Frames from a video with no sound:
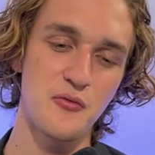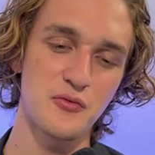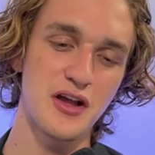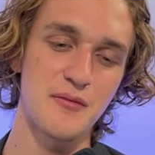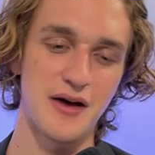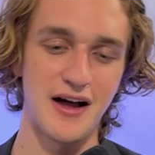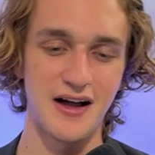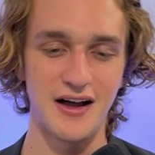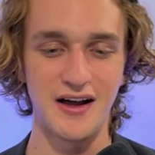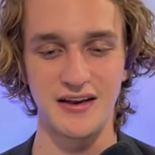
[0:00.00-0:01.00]
come
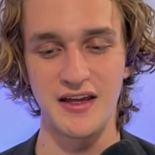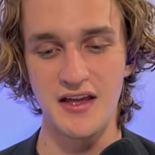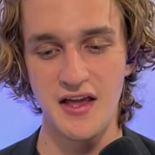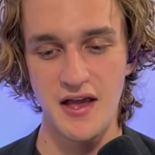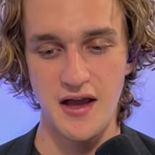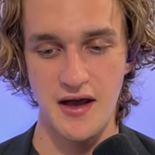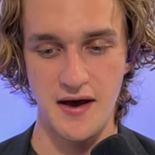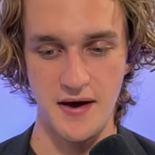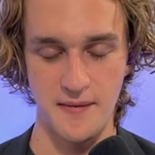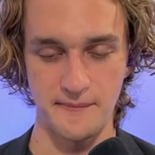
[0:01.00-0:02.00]
on.
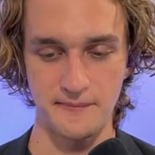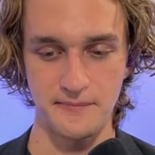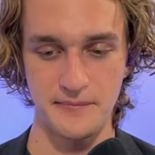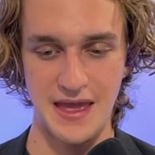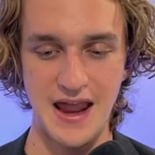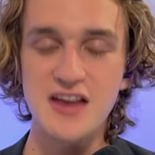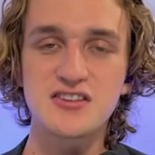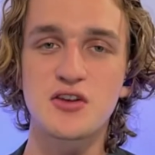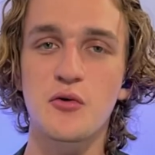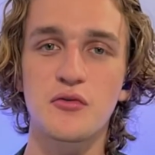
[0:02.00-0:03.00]
And I
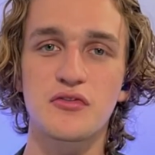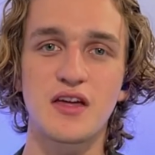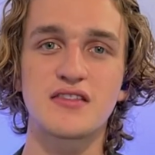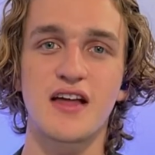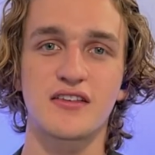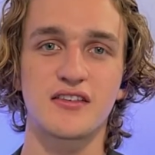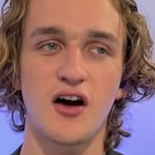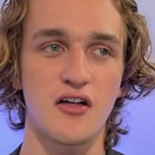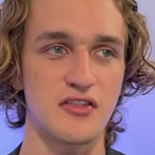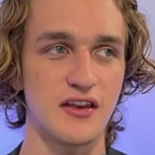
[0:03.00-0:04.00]
just don't think that's
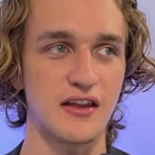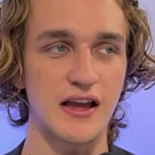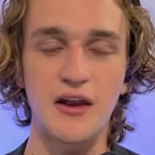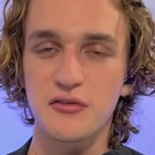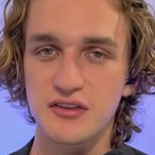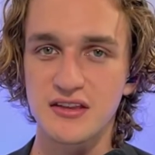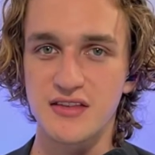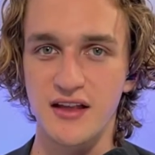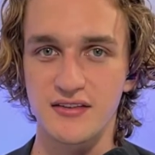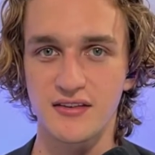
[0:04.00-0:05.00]
authentic. I don't think
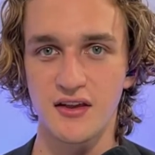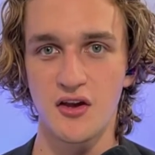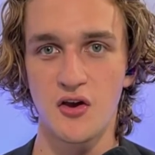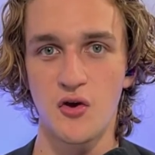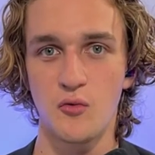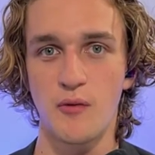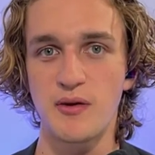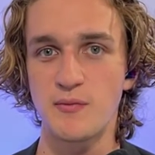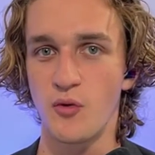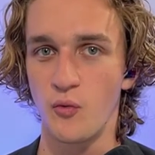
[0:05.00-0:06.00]
that's what
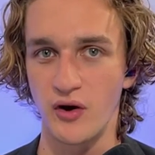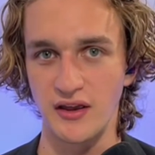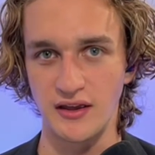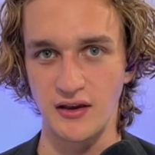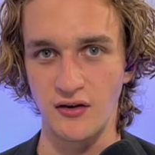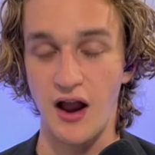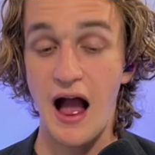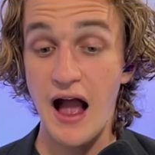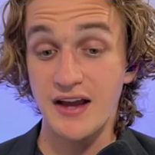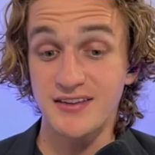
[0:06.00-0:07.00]
people want to hear.
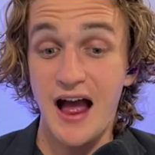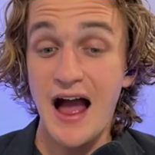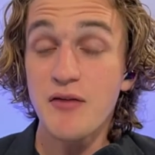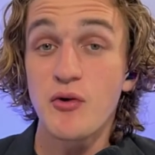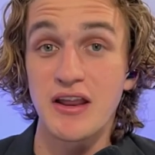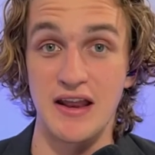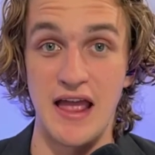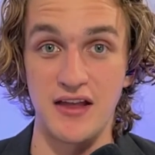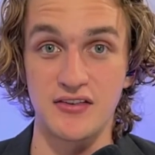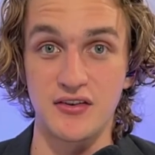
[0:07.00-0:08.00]
Because I want an
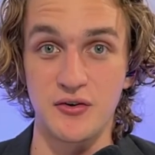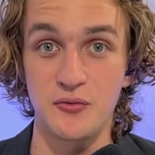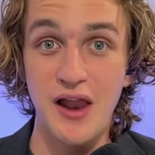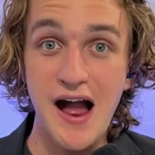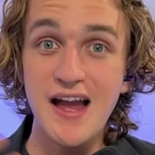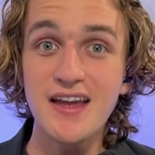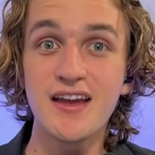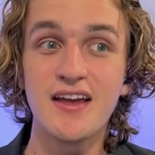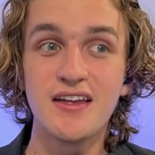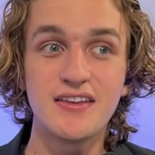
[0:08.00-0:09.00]
answer. When
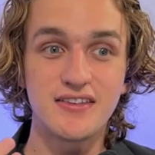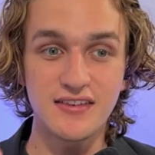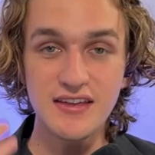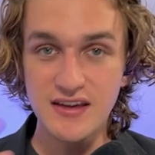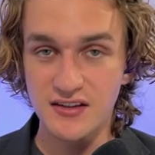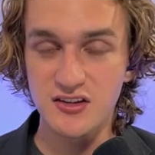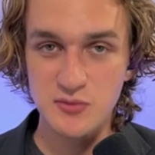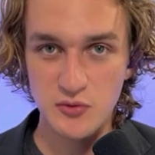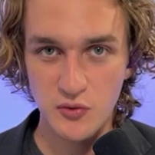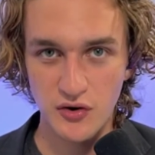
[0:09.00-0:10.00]
I see
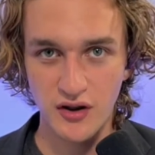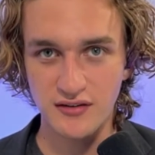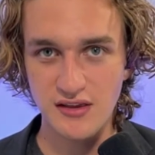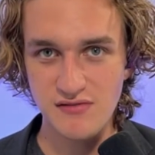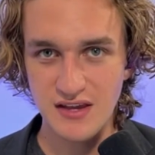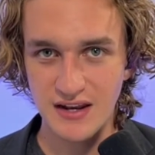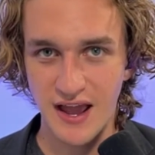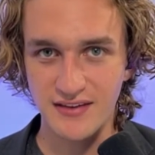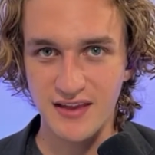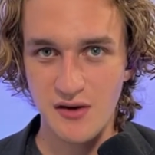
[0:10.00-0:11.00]
Elizabeth Warren on TV getting
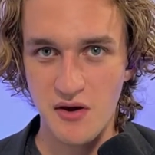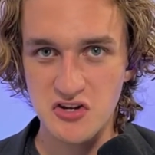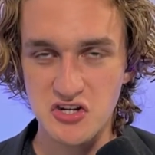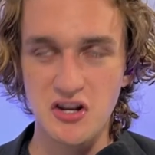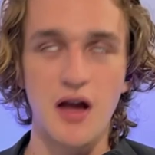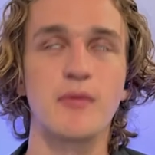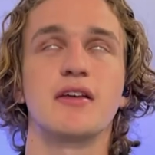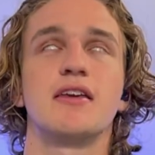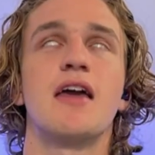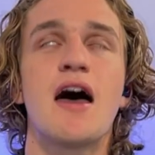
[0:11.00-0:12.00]
asked that question, I'm
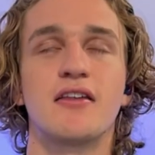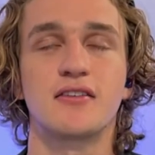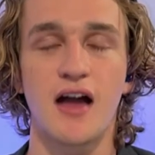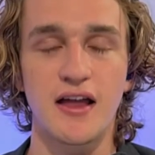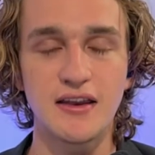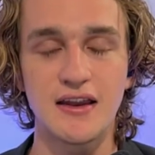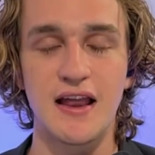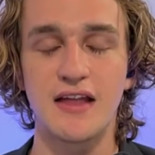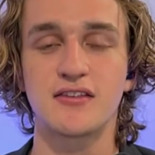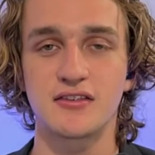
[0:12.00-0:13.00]
like, yes, I need an
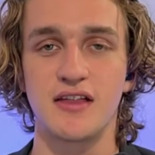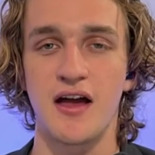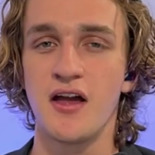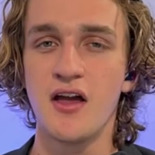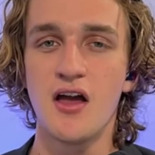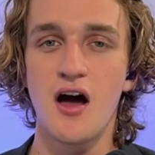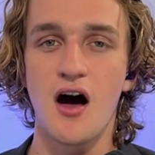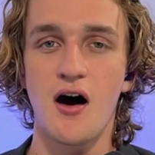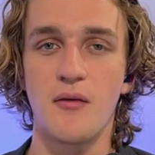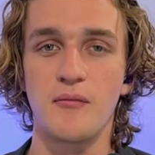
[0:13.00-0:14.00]
answer to
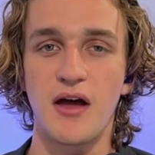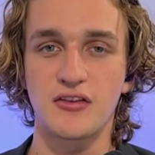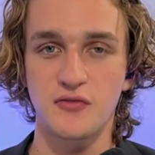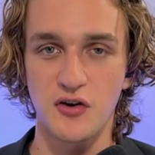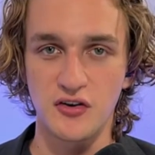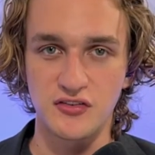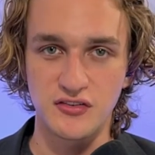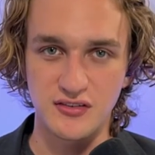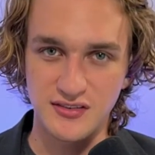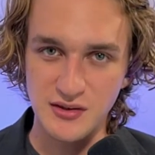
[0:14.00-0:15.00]
that. As far as
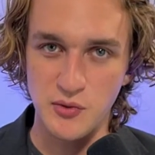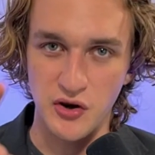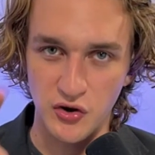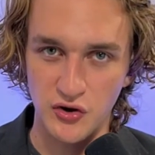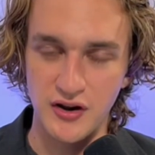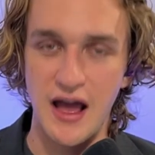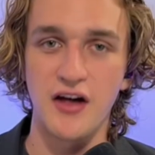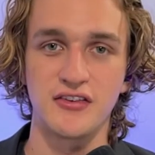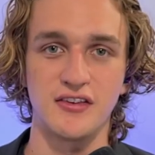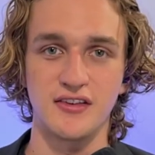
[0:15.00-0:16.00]
see what her
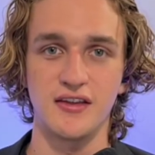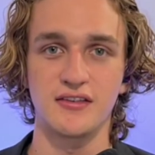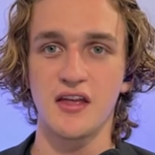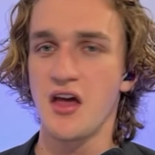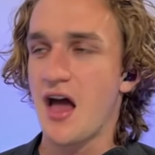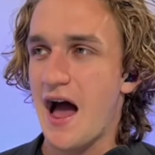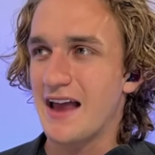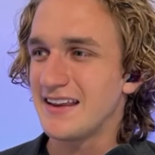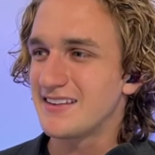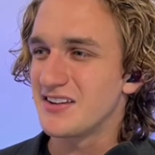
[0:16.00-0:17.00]
analysis is. I
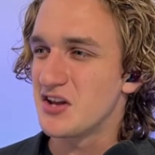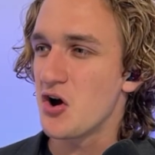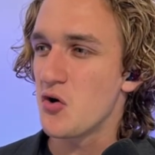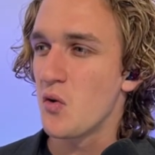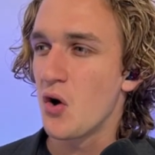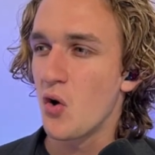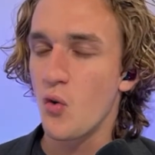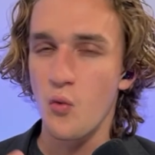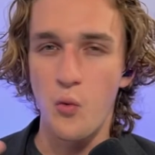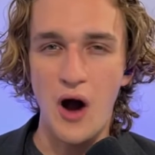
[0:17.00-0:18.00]
need to know
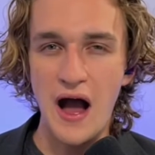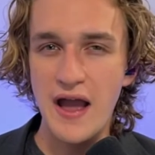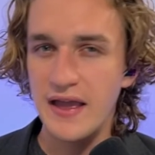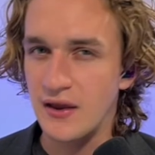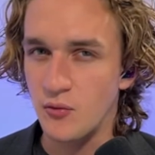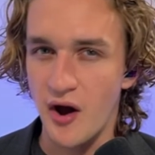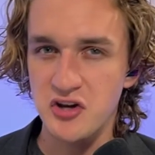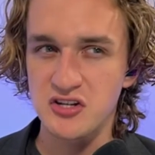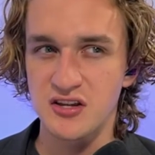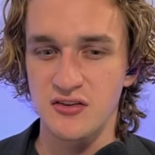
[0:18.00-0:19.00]
why in
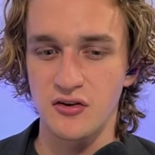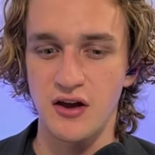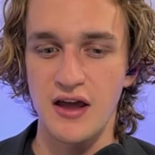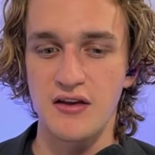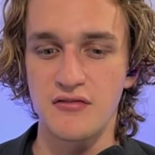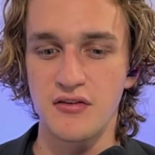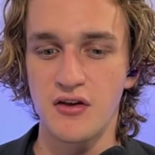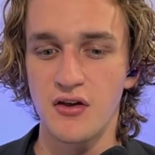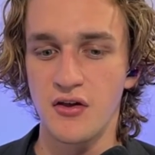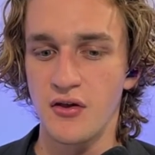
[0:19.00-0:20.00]
Washington they're kind of,
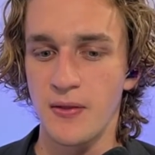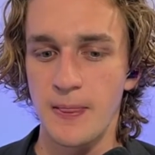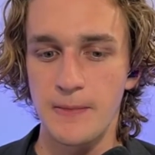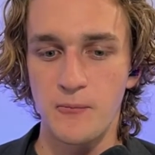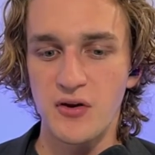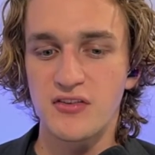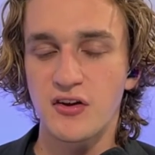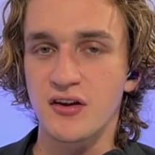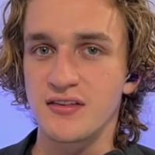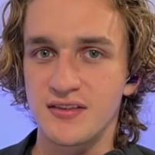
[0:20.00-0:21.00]
what is their
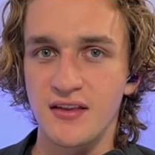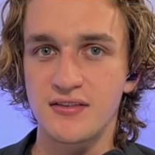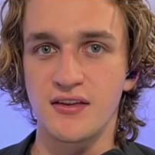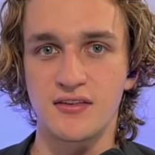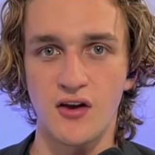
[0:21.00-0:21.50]
consensus